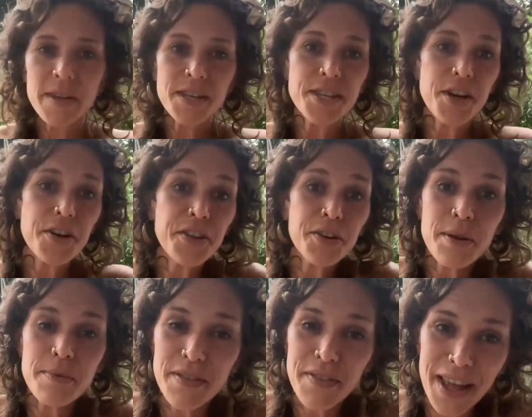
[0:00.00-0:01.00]
So the
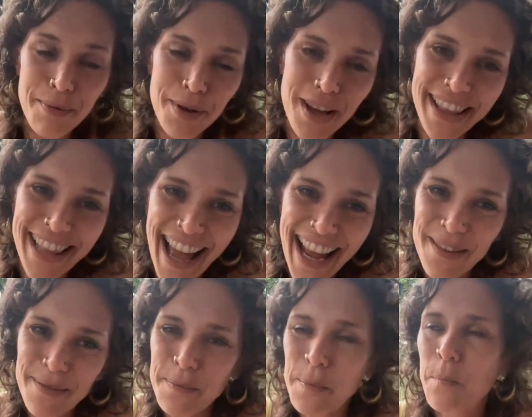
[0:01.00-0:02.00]
cream's available
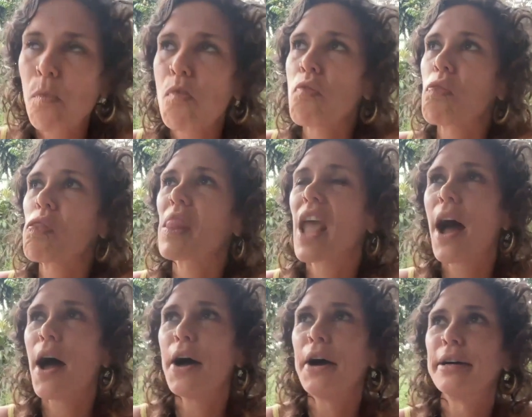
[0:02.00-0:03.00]
online.
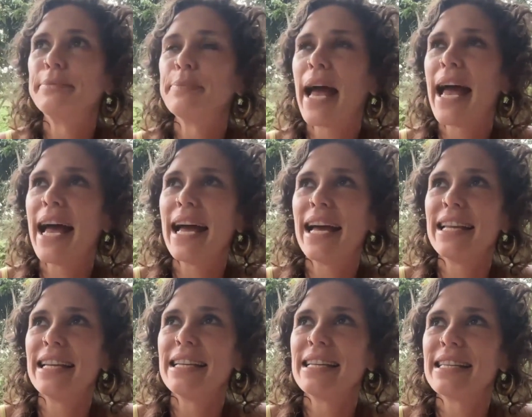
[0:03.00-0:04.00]

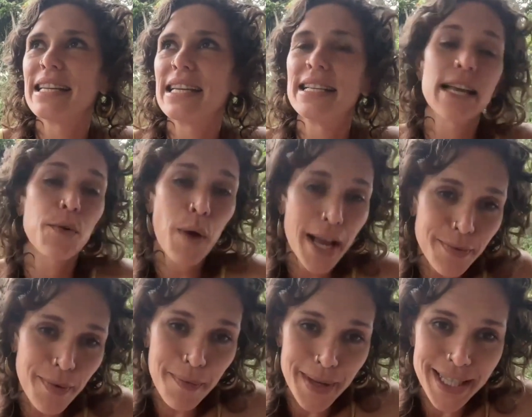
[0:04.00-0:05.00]
And it's at
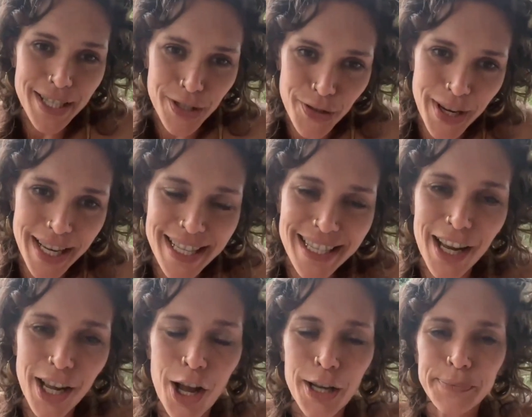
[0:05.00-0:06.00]

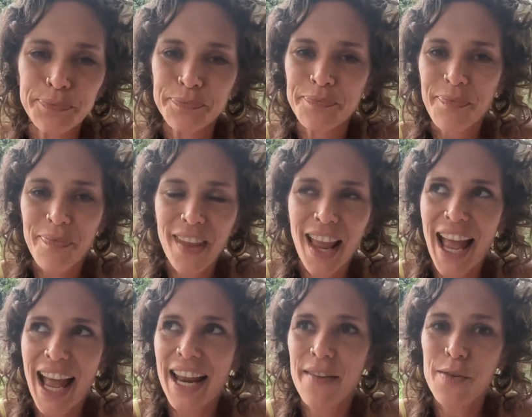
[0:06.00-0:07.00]
wisewomenschoice.com.
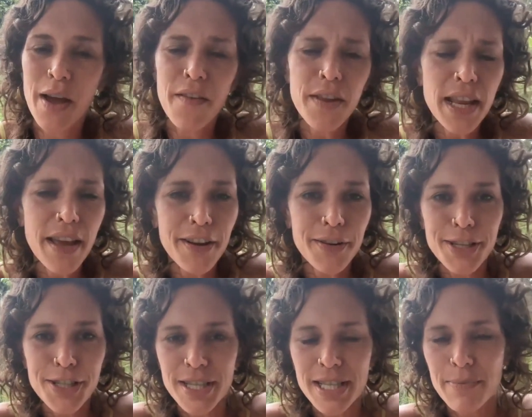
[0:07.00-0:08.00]
And if you have any other
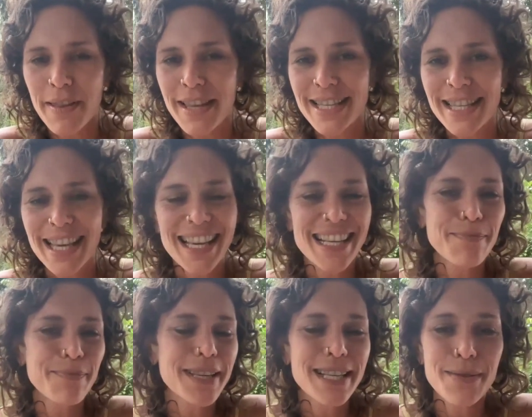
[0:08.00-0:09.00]
questions about these things,
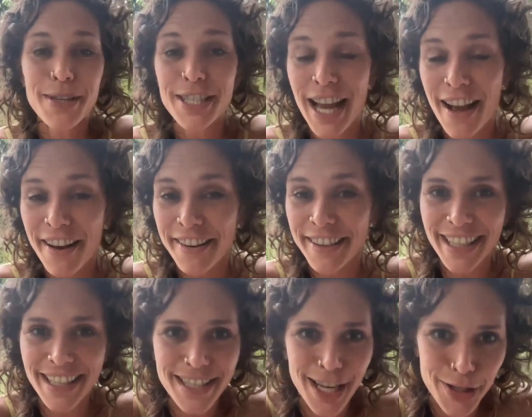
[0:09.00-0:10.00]
please reach out,
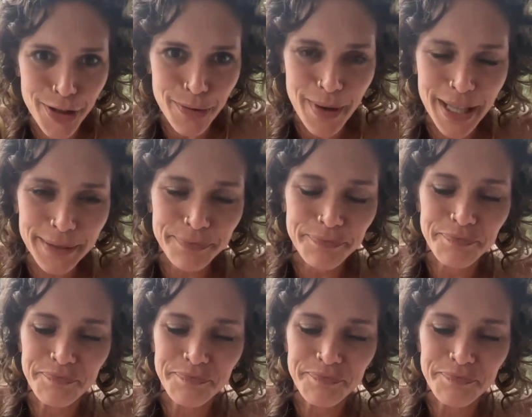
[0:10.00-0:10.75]
get in touch with me.